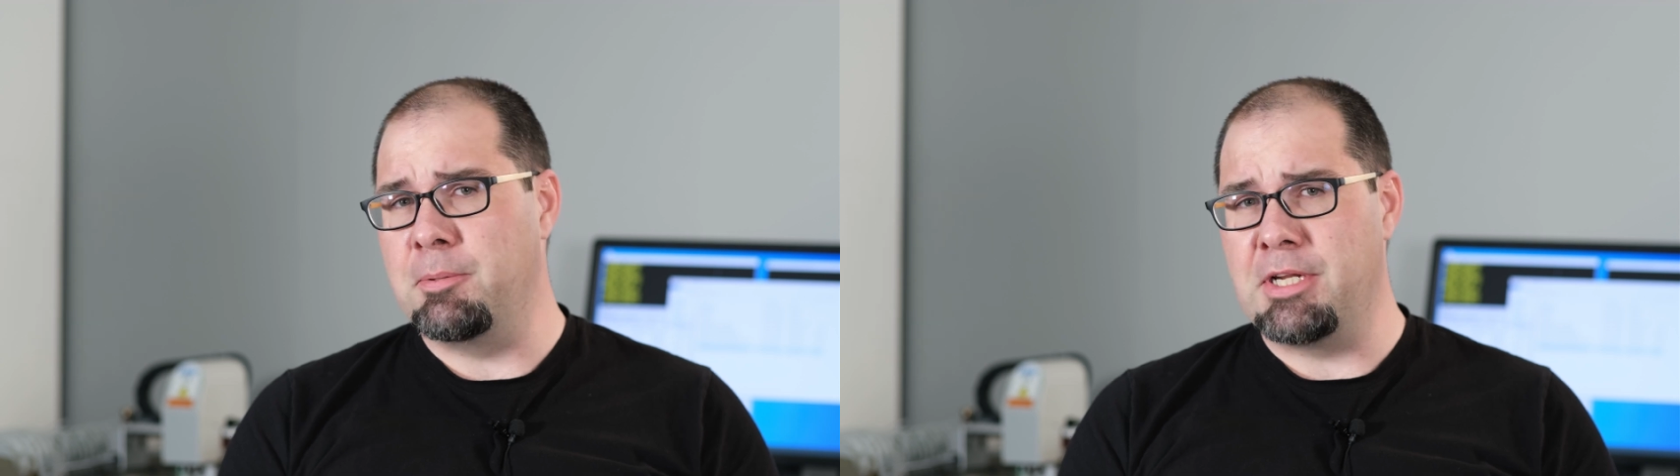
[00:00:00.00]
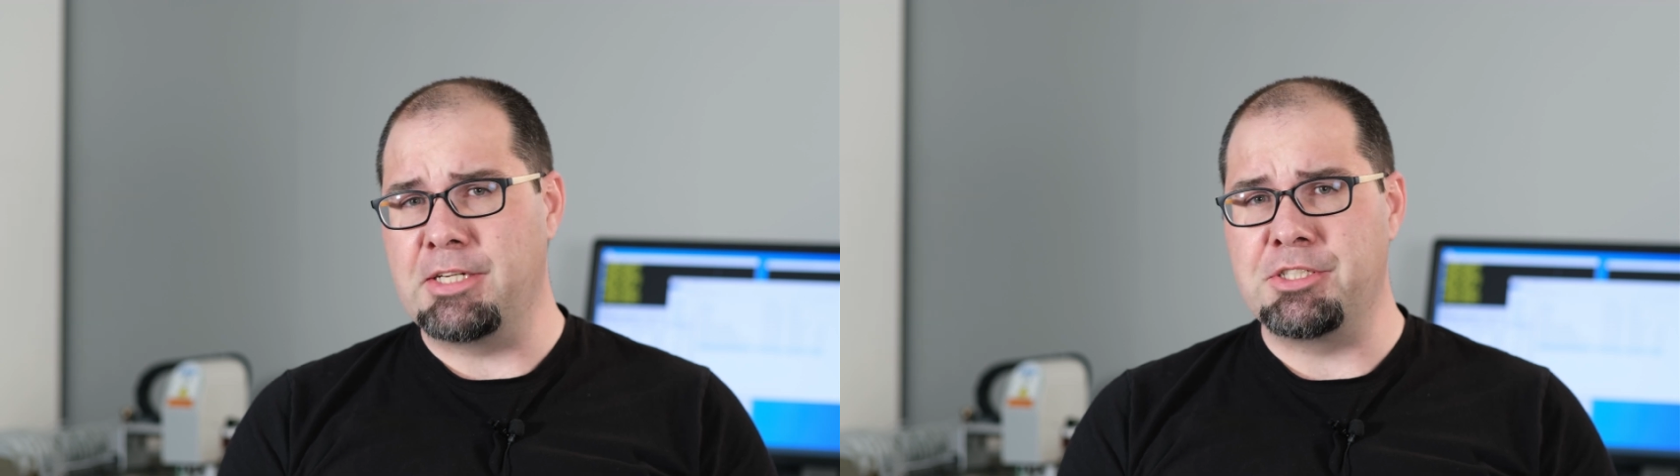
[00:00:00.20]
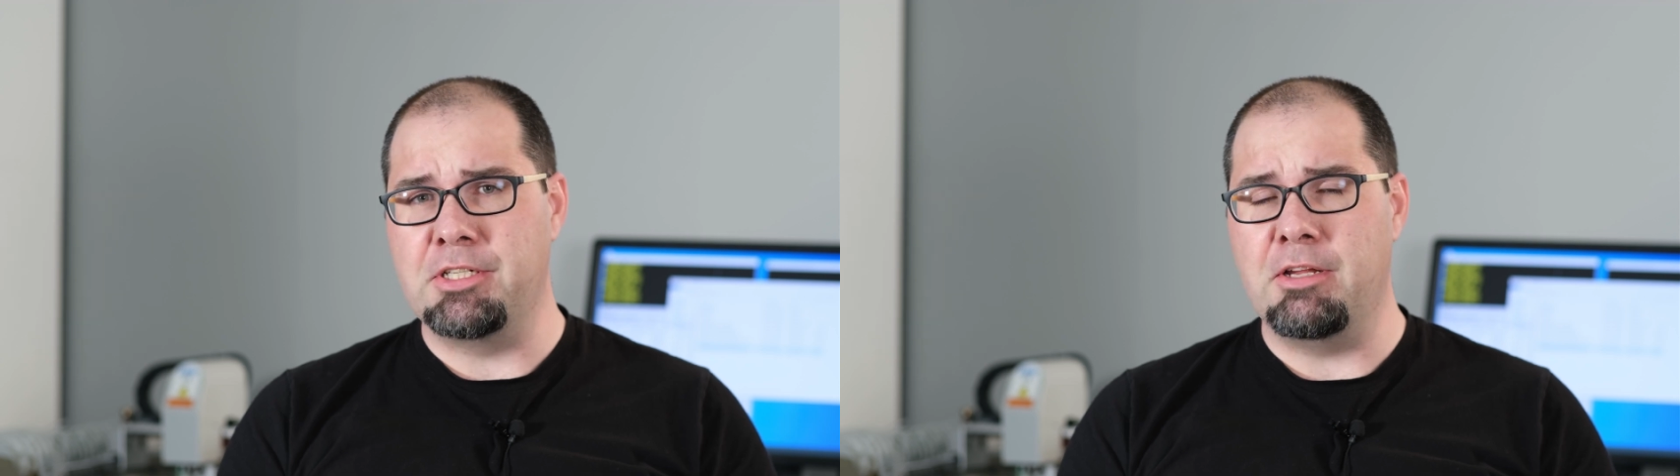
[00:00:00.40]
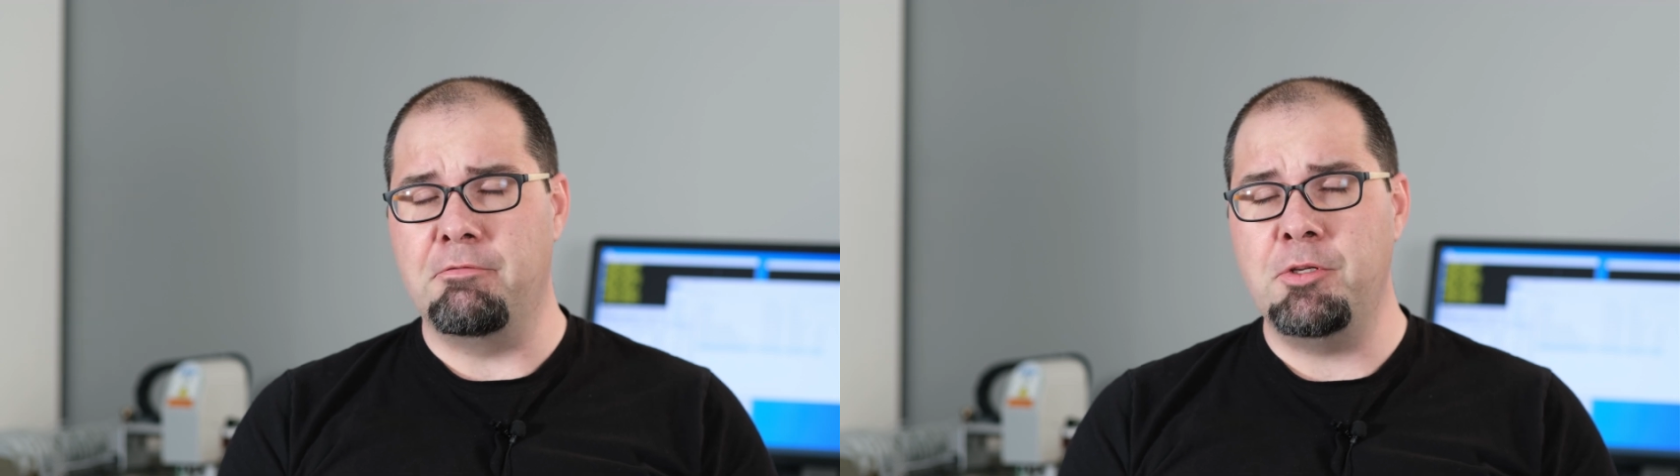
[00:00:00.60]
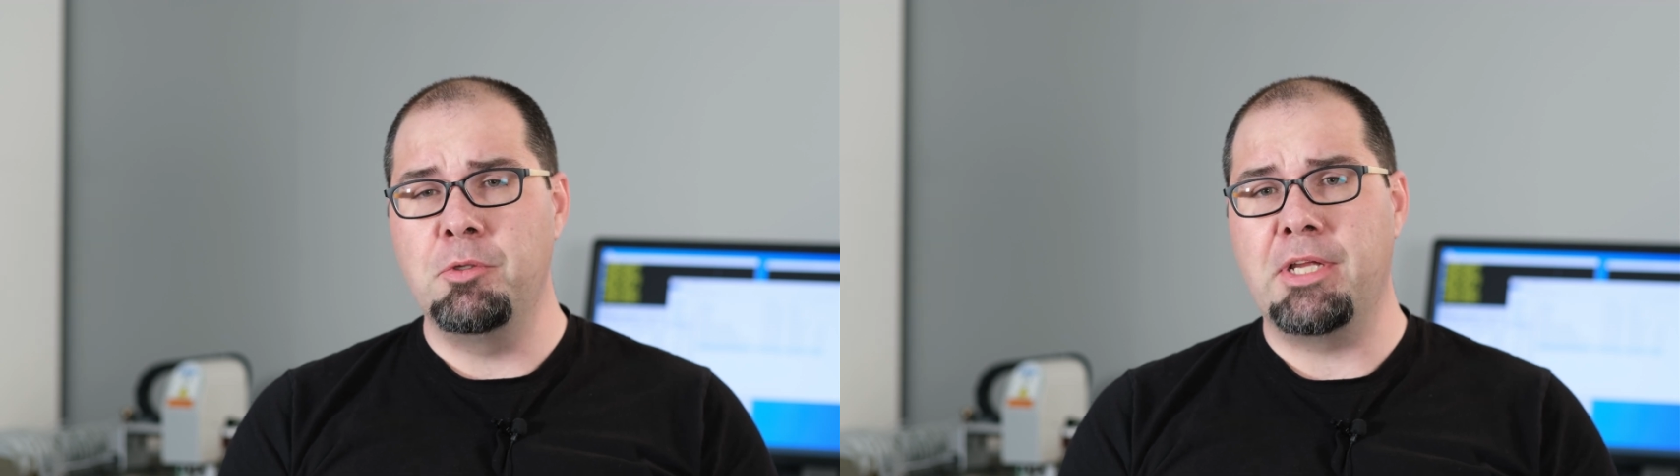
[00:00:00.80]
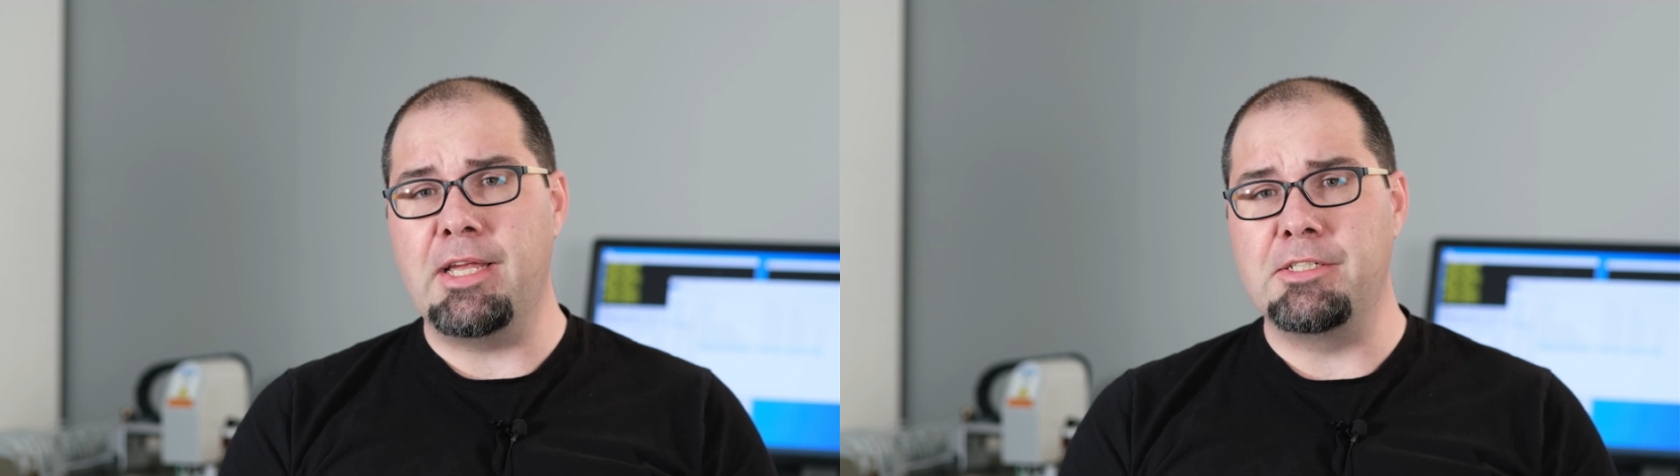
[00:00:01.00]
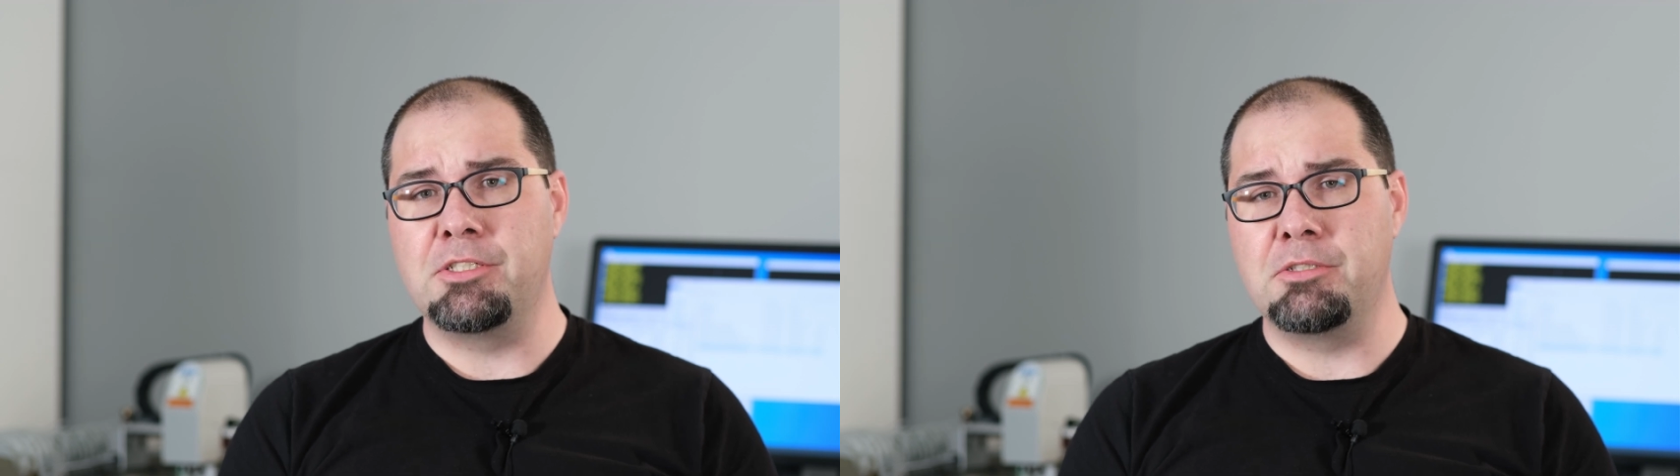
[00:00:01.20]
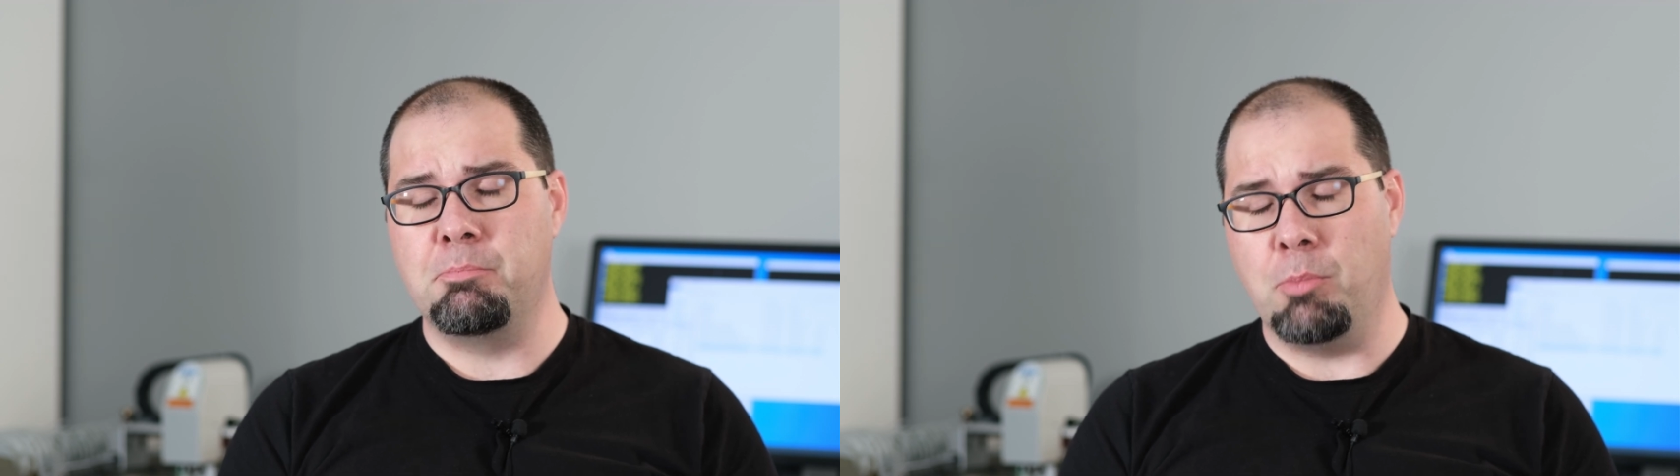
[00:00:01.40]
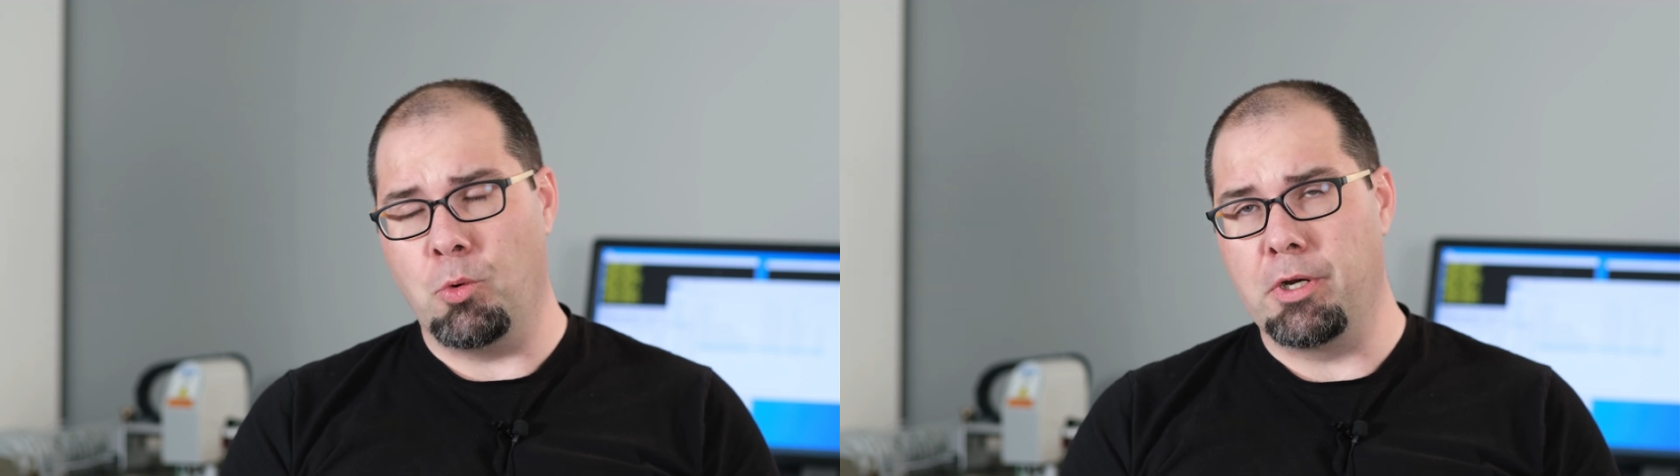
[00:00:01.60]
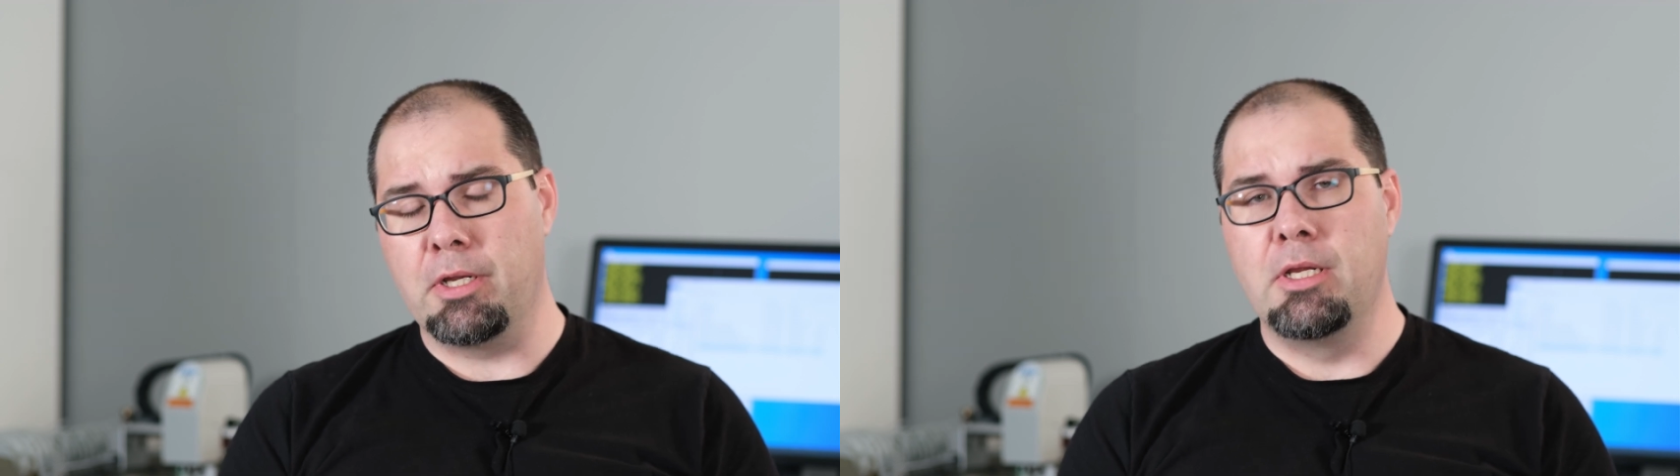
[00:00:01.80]
protection and fuel gauge
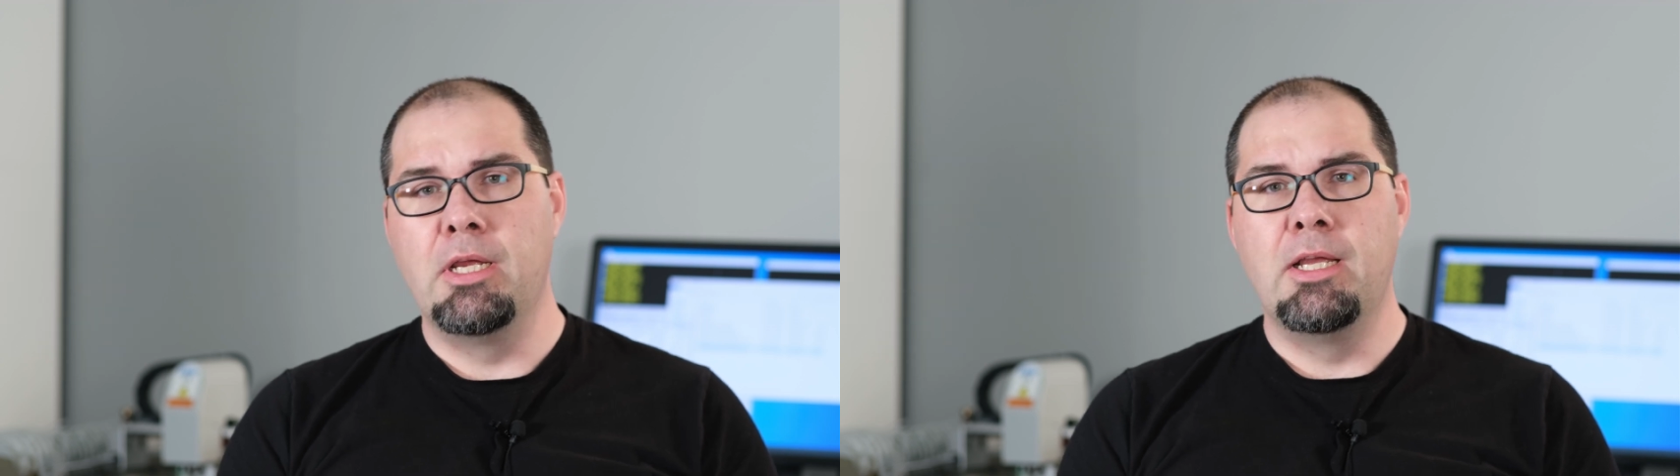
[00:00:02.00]
board.